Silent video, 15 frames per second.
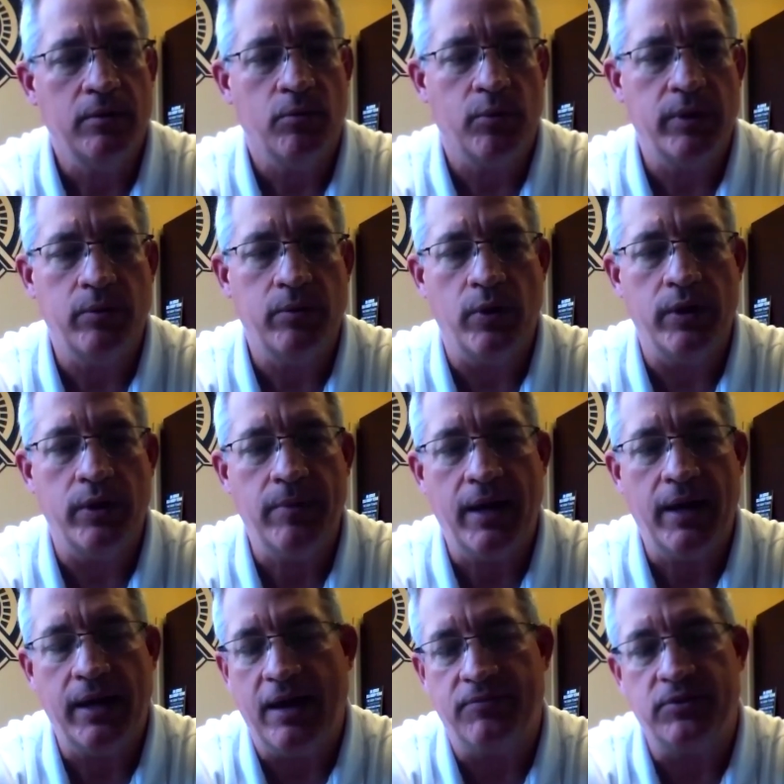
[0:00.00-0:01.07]
we, we
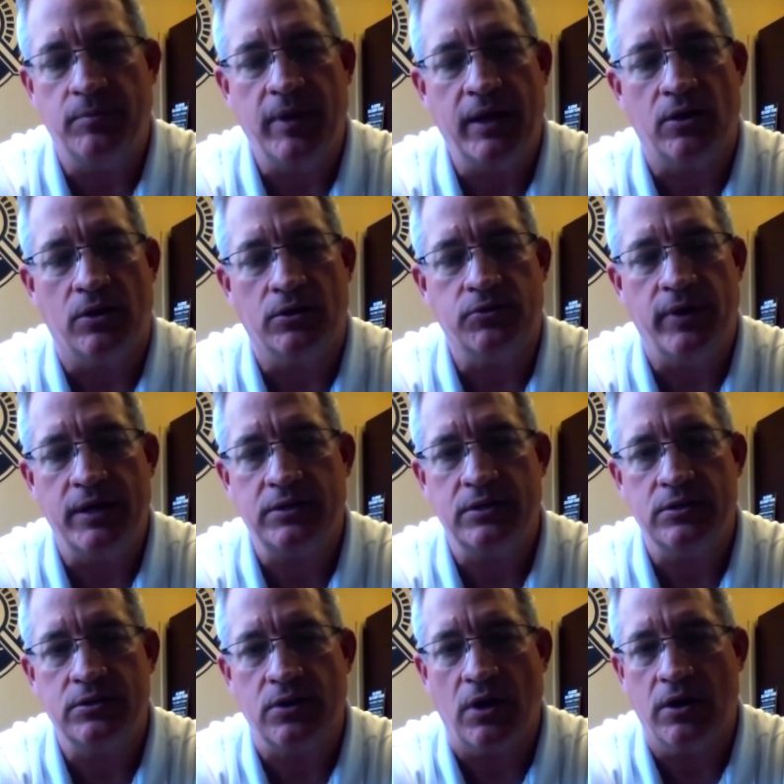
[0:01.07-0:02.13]
may have to make
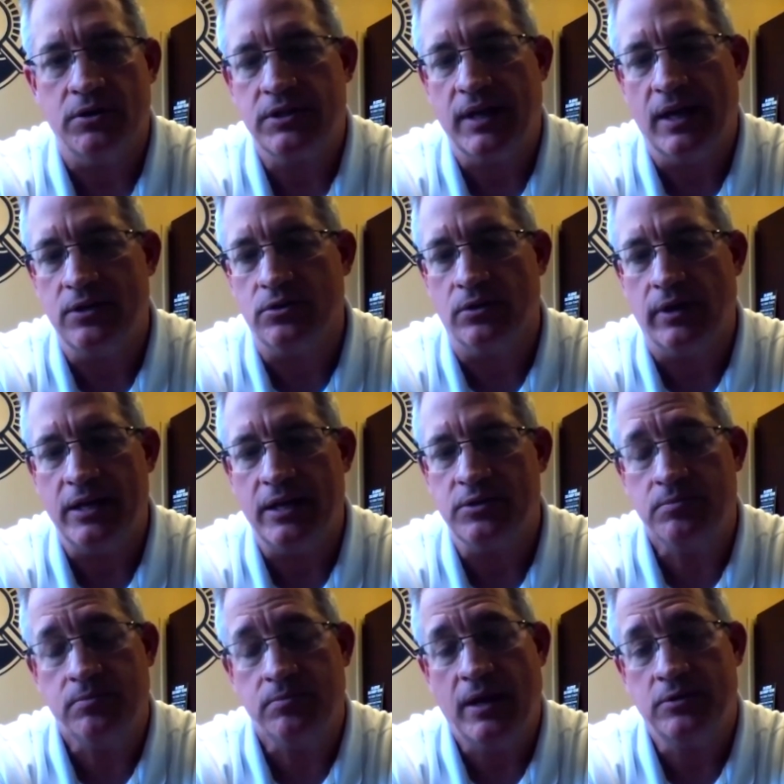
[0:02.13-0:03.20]
alterations to our schedule, as
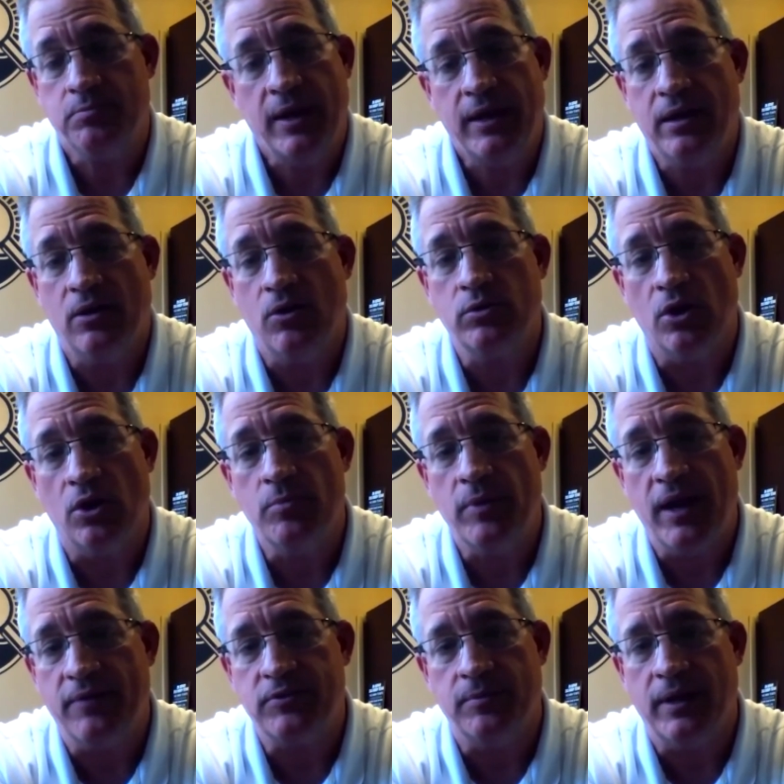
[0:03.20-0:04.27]
as may Oklahoma
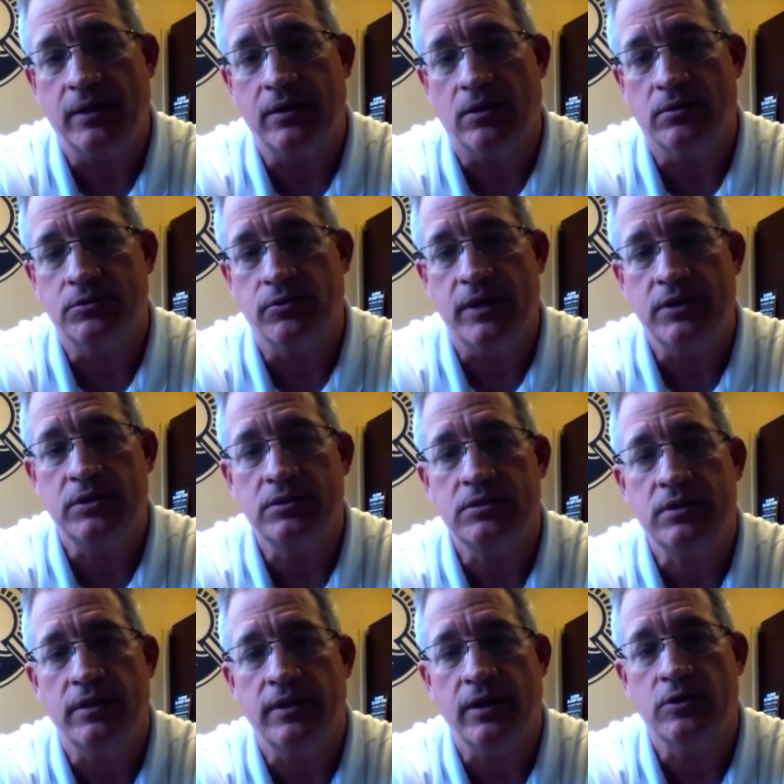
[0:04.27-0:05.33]
have to make alterations
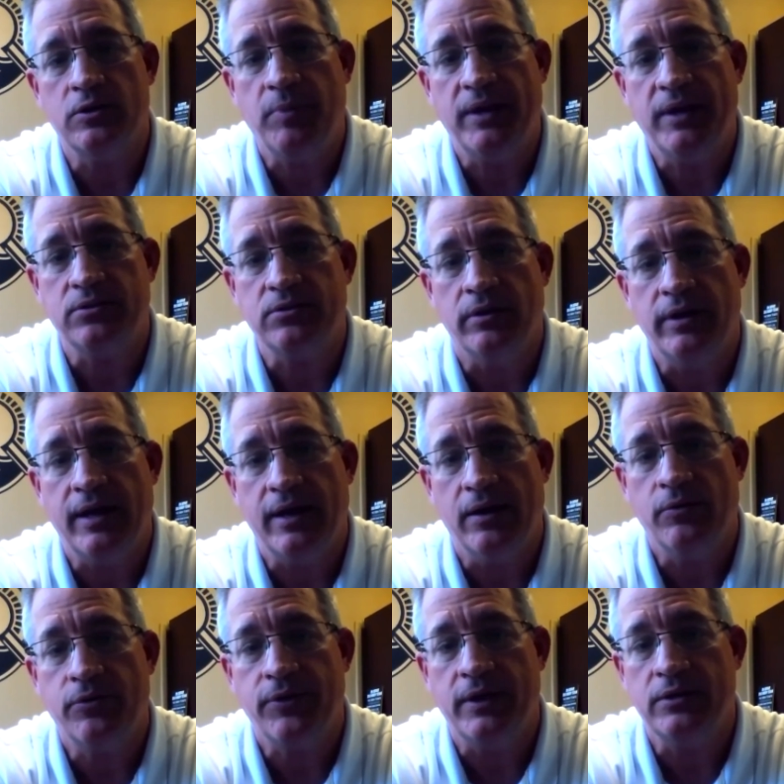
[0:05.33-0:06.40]
to theirs based on
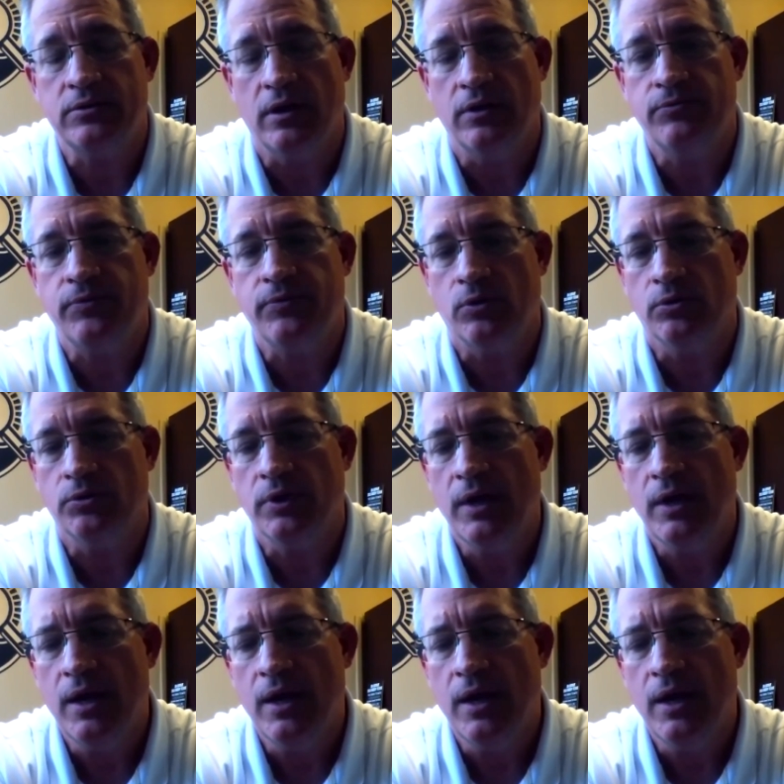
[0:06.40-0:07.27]
how things unfold.